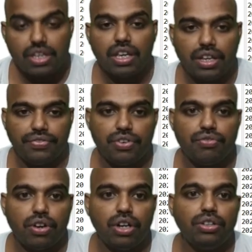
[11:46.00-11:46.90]
If you
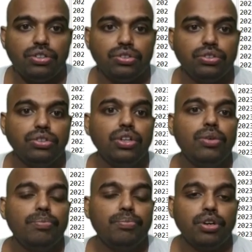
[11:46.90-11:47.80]
want to
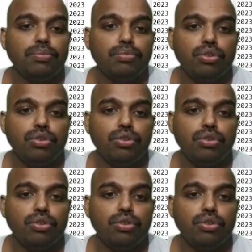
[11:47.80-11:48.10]
put more